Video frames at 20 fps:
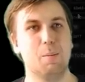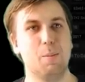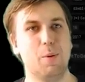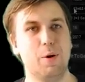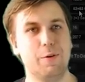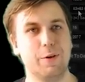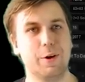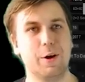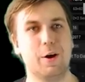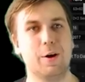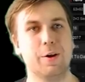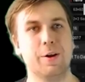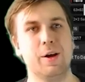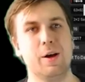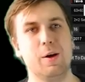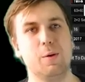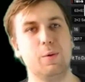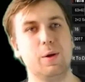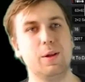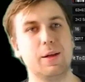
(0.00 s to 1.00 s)
Moving on,
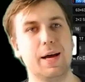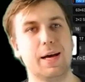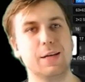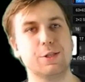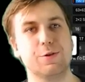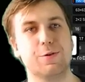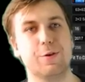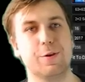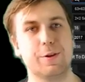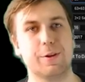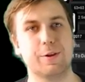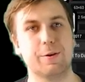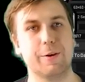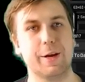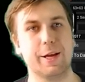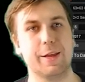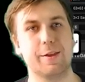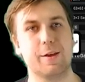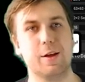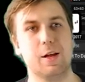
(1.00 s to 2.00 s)
we'll guide you through the
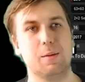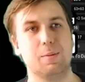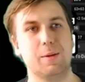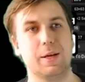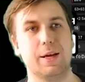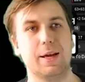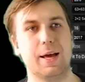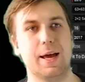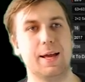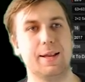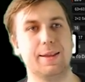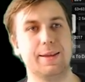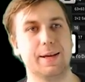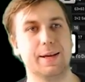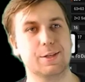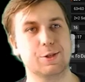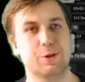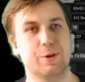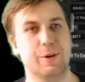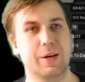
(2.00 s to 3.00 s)
terrain sculpting and
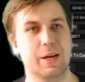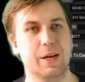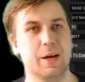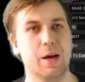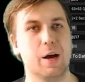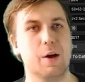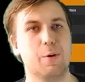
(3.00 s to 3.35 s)
texturing,